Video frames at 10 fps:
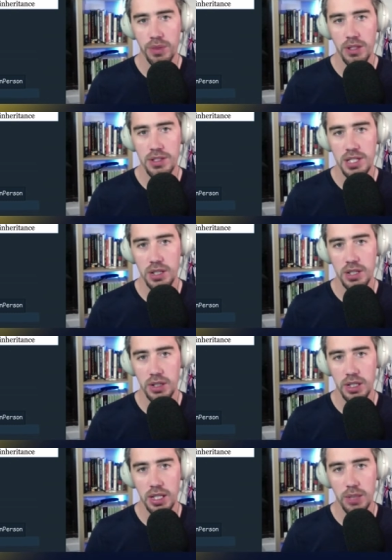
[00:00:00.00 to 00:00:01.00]
So
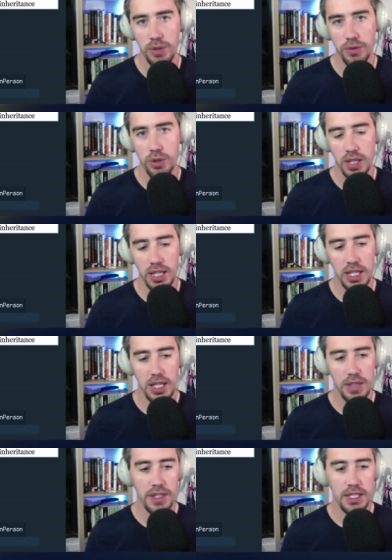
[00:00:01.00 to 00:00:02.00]
we've got here
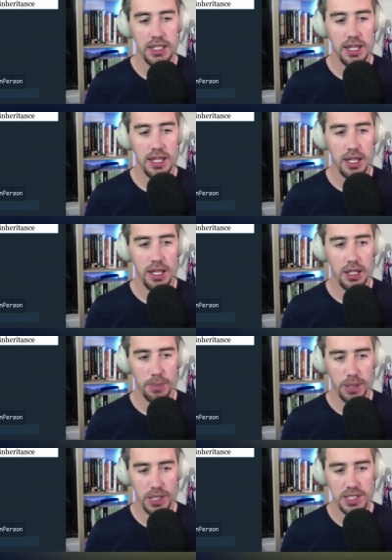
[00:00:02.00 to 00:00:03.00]
the
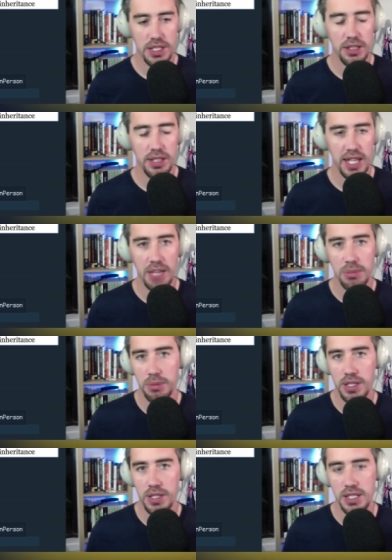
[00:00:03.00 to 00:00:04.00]
person and the admin
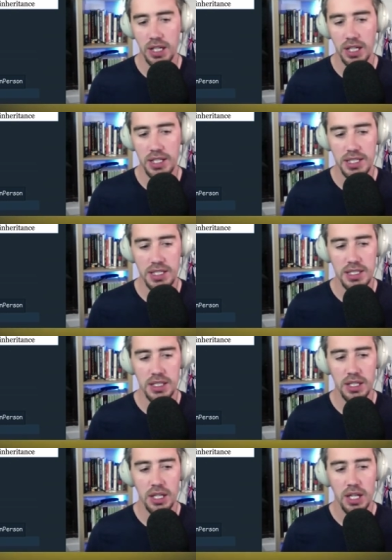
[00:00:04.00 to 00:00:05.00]
person classes.
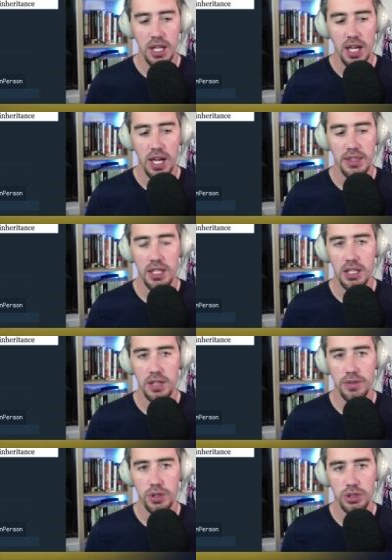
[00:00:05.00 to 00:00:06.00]
And then I've
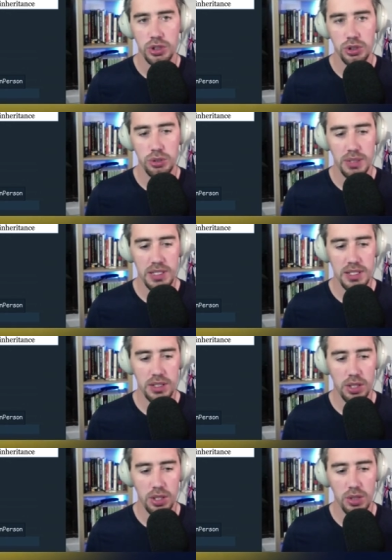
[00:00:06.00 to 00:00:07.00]
got two pieces of
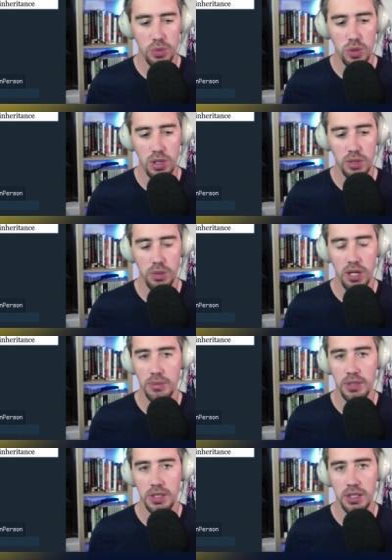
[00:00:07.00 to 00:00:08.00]
code, one where I'm going
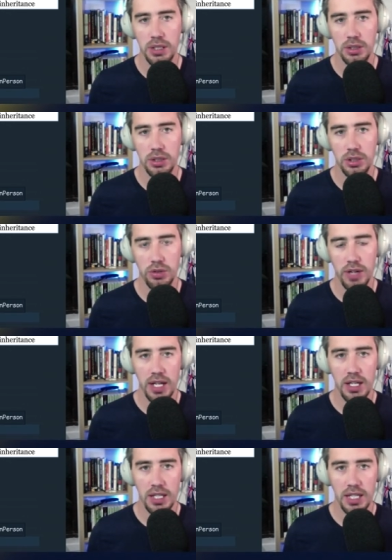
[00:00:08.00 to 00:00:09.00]
to create
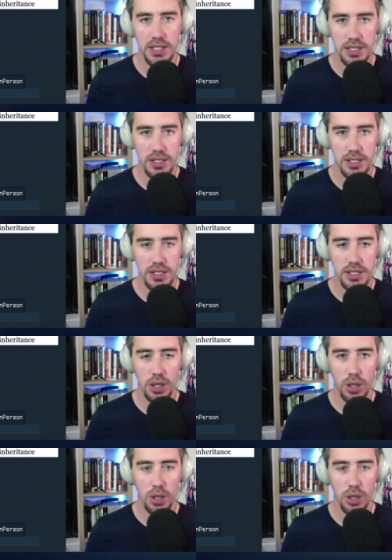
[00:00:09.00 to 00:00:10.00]
an instance
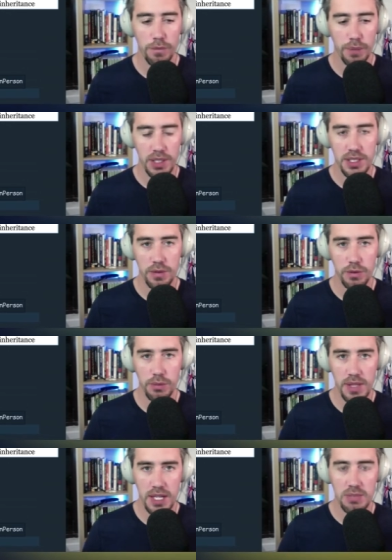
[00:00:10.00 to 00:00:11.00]
of person from the
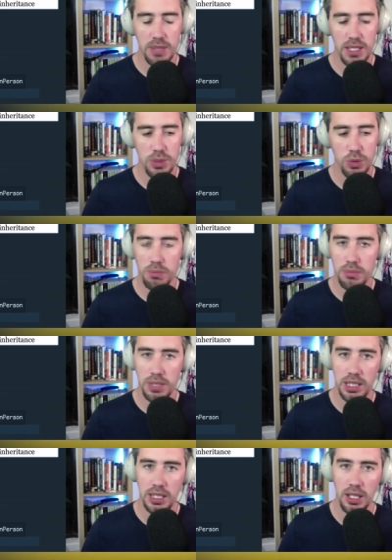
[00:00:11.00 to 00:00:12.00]
database called
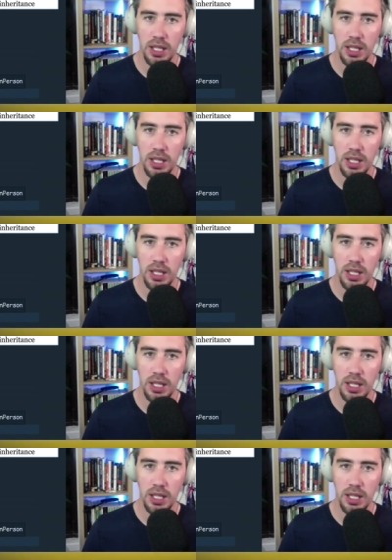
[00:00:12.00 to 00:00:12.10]
me,